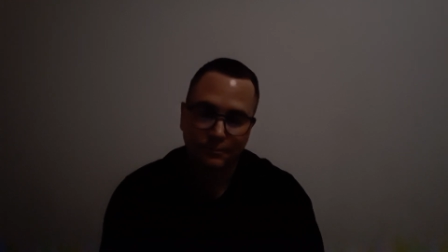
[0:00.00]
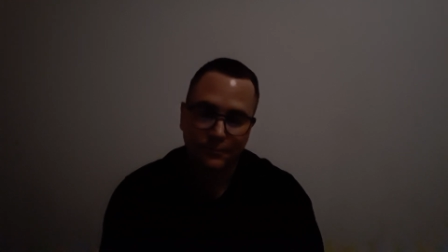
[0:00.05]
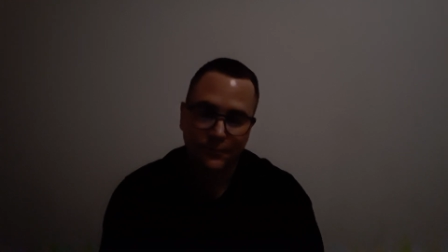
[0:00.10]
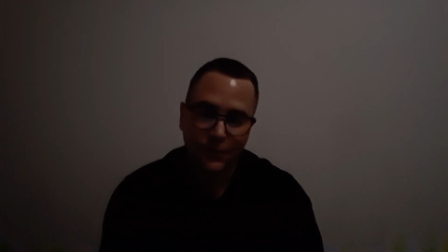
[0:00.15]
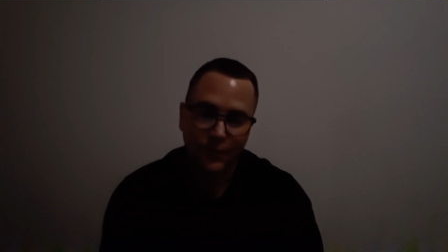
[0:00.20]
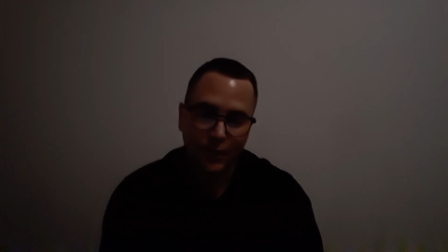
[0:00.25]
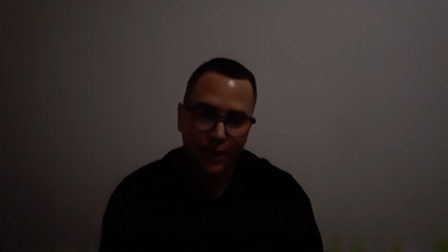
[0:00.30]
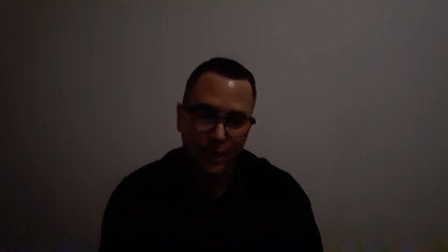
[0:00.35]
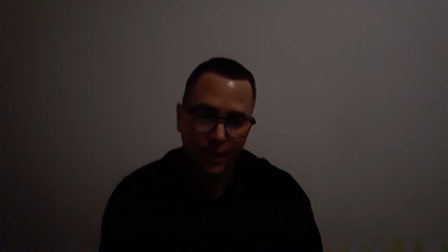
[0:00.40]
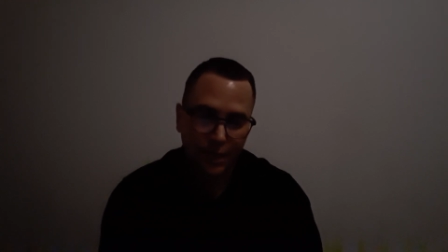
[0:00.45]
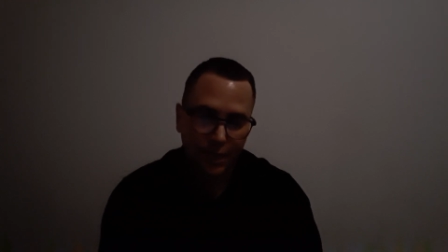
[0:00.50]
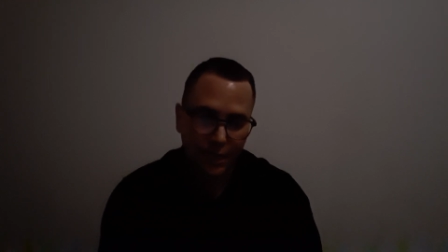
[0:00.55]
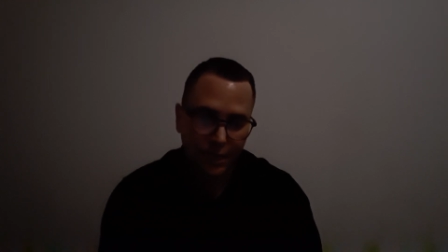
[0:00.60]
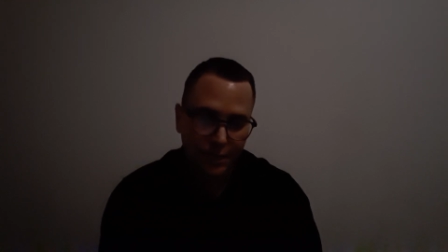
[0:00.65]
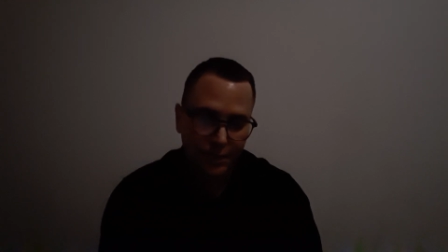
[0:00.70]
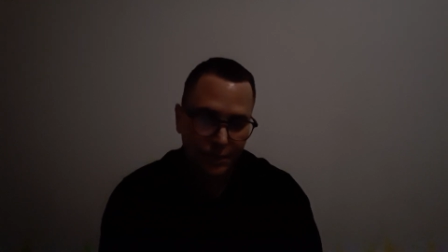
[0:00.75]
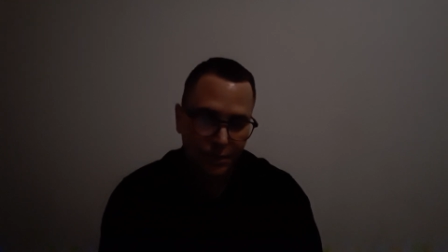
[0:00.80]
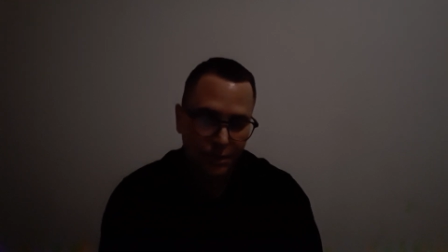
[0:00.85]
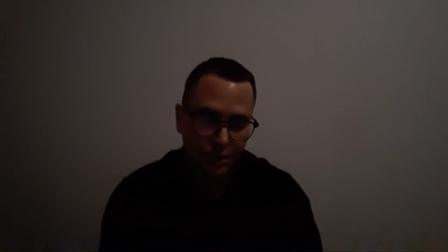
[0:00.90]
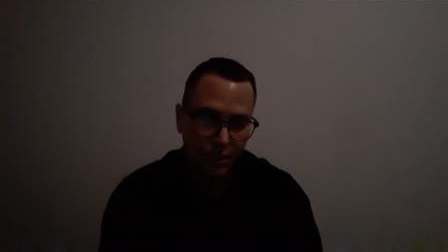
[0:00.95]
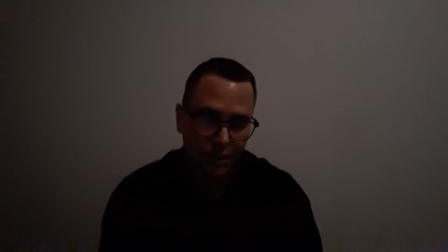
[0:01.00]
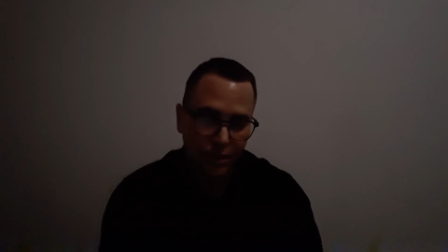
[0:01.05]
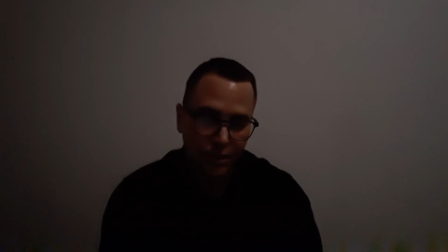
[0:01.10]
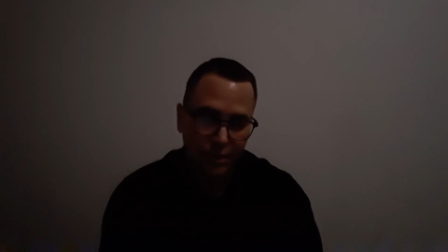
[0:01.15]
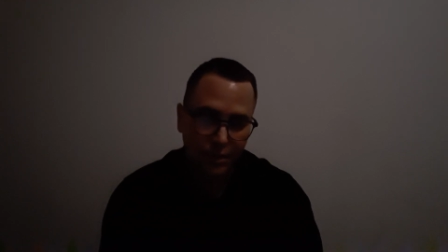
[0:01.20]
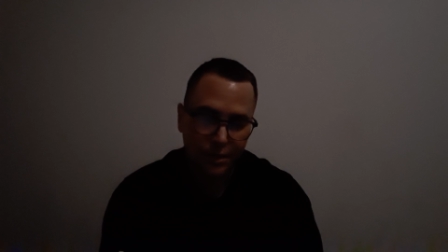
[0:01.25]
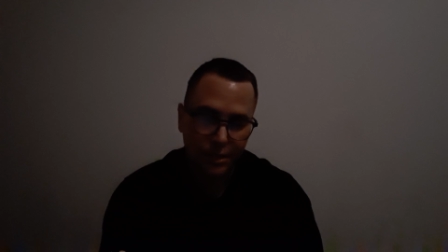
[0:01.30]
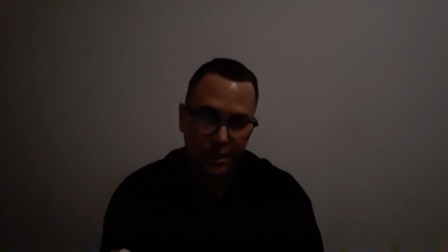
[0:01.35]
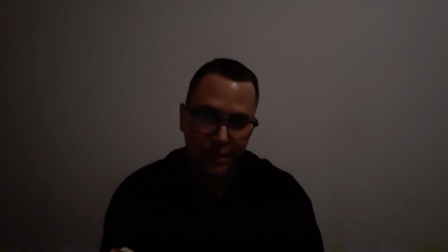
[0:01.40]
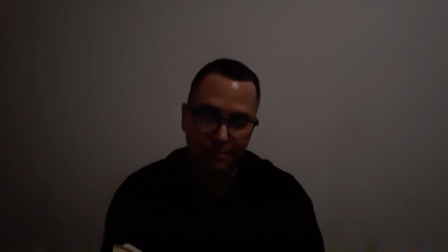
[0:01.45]
Today I
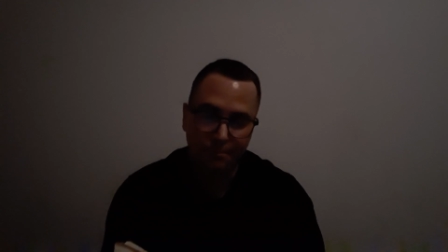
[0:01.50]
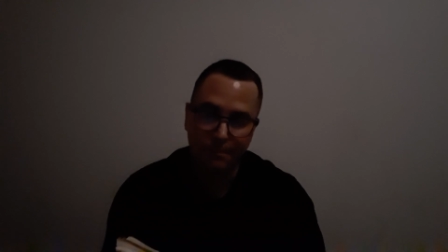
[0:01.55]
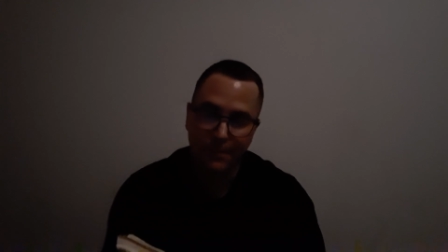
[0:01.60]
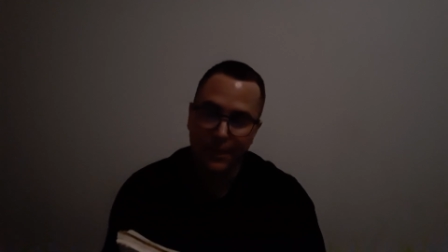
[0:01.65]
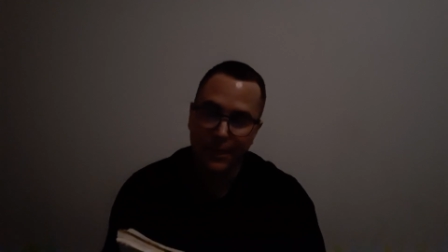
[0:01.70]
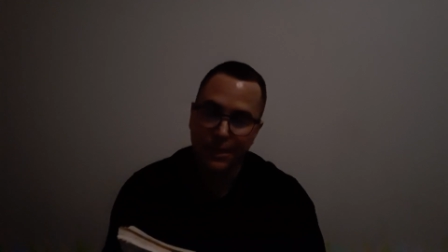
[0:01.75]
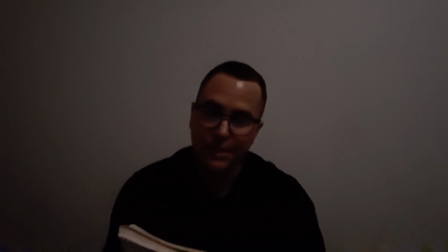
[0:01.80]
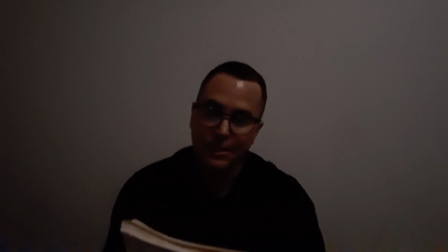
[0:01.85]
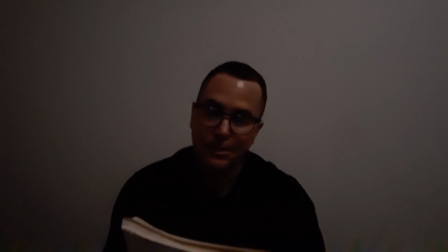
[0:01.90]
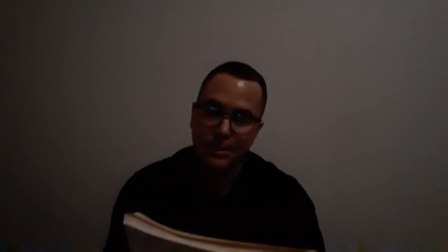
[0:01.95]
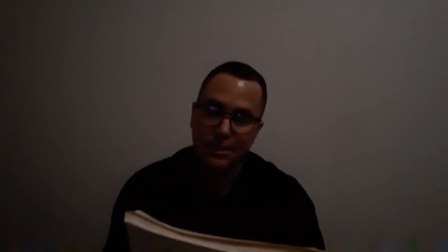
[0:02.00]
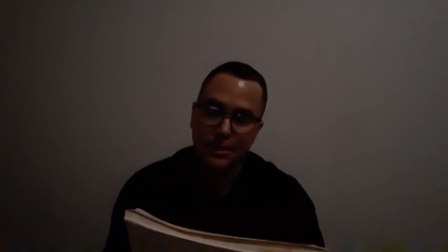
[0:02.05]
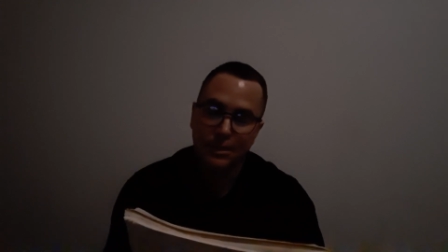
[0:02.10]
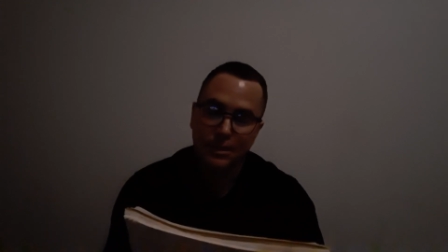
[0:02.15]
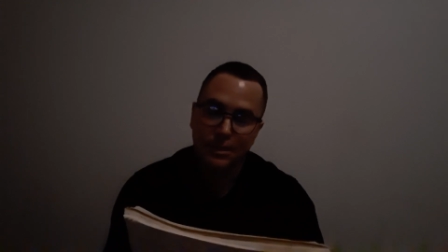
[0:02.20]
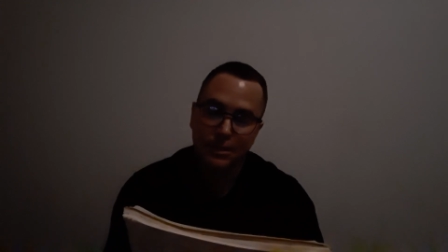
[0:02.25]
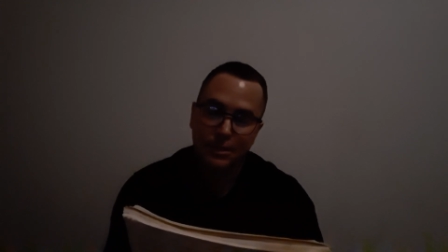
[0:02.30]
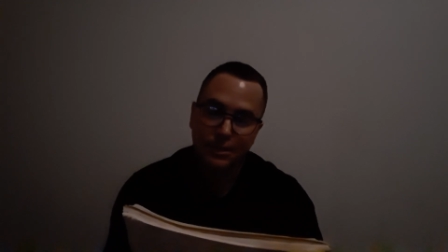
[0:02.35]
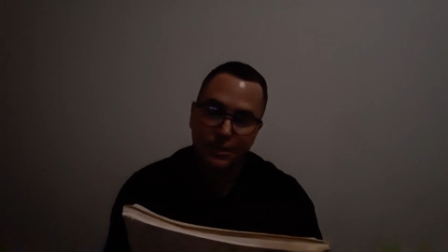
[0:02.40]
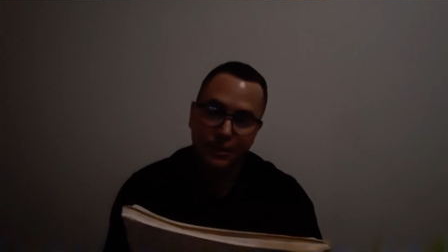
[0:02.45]
started the Amazing